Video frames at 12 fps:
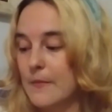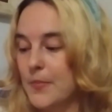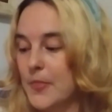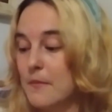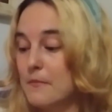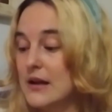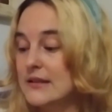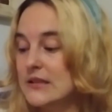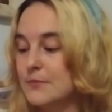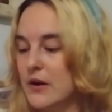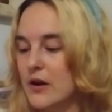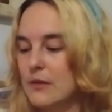the mud
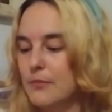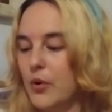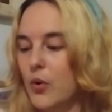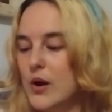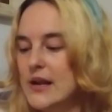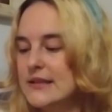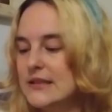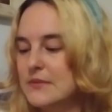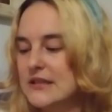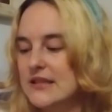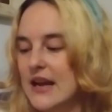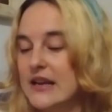spirit poised
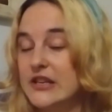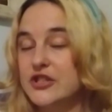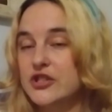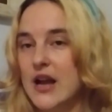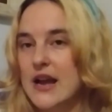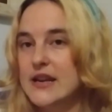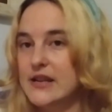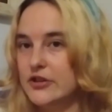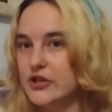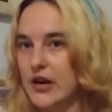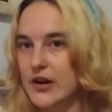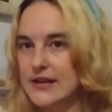beside a shiny
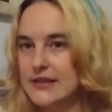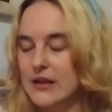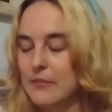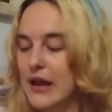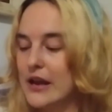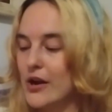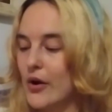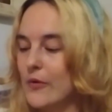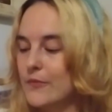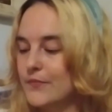cherry tomato.